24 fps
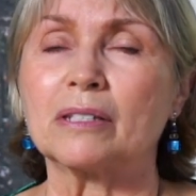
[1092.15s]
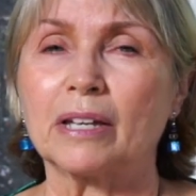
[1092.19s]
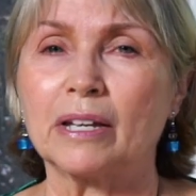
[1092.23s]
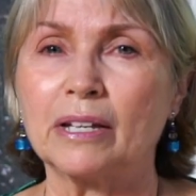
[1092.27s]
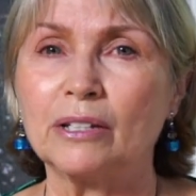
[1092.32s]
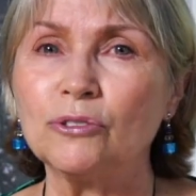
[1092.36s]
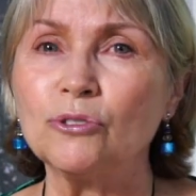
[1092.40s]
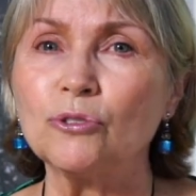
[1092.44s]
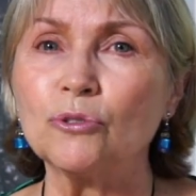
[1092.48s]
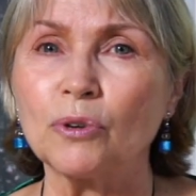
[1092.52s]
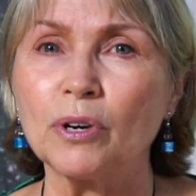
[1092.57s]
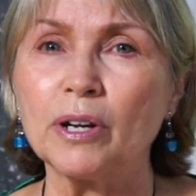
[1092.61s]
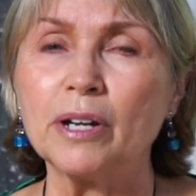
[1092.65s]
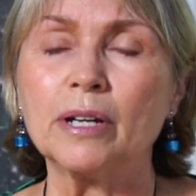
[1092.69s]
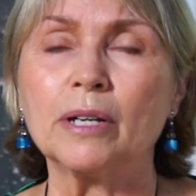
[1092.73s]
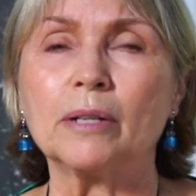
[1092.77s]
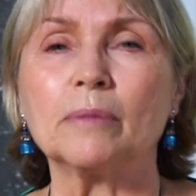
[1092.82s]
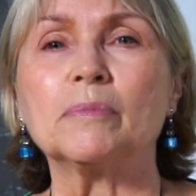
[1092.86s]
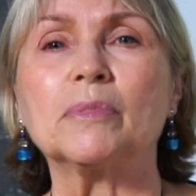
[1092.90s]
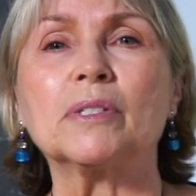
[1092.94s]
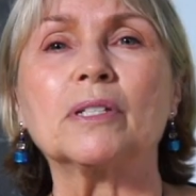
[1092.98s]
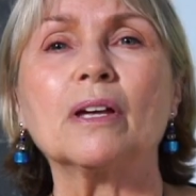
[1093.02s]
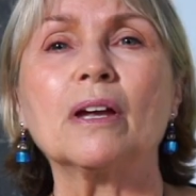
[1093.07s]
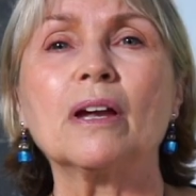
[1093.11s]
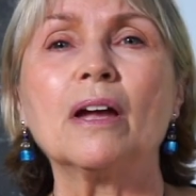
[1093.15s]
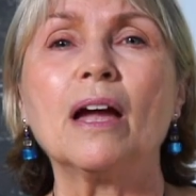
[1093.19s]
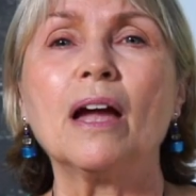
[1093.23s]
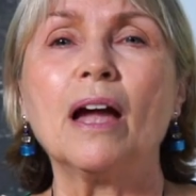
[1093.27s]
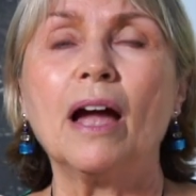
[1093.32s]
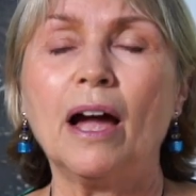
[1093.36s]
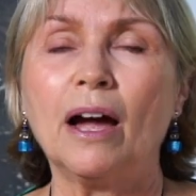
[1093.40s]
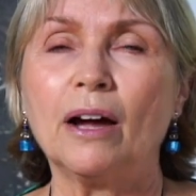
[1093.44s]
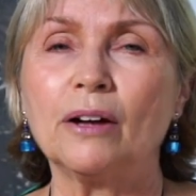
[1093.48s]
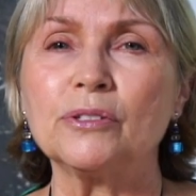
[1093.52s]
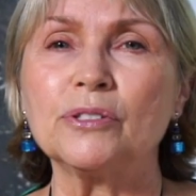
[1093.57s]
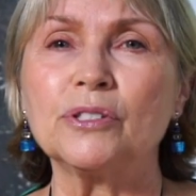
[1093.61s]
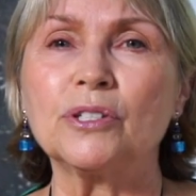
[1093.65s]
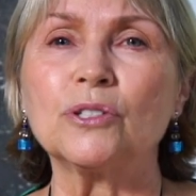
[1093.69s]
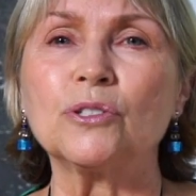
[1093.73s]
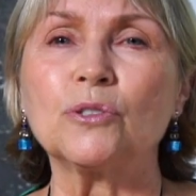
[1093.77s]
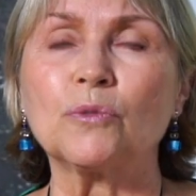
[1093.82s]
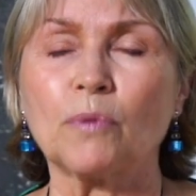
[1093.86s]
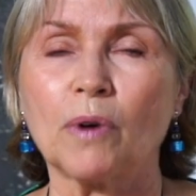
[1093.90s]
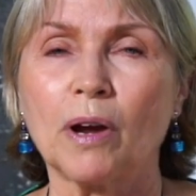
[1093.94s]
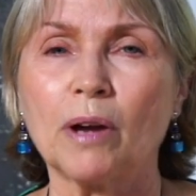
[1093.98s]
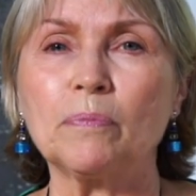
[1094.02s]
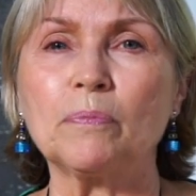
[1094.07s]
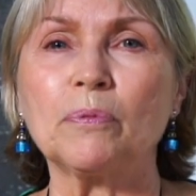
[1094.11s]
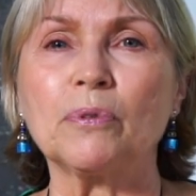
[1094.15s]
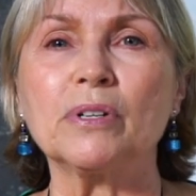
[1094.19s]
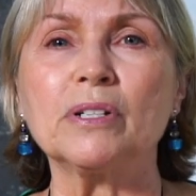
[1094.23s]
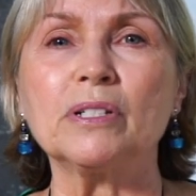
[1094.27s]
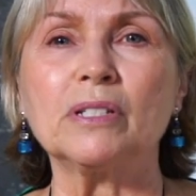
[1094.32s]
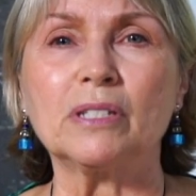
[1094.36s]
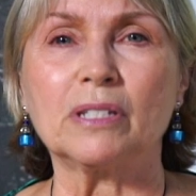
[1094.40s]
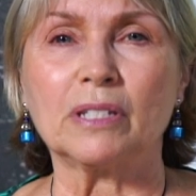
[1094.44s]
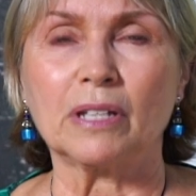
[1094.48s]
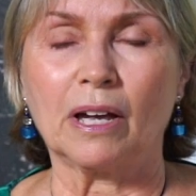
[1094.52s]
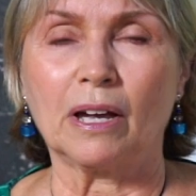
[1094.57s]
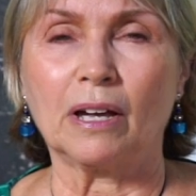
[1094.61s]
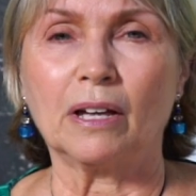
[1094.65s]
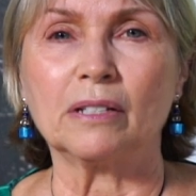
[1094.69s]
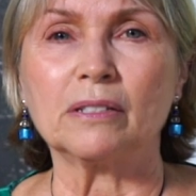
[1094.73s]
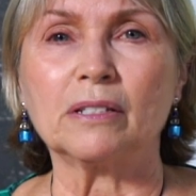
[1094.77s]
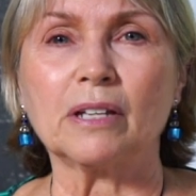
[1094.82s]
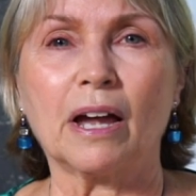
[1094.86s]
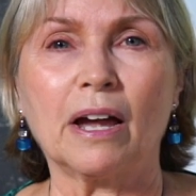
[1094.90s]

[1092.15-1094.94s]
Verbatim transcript: In dreams, houses represent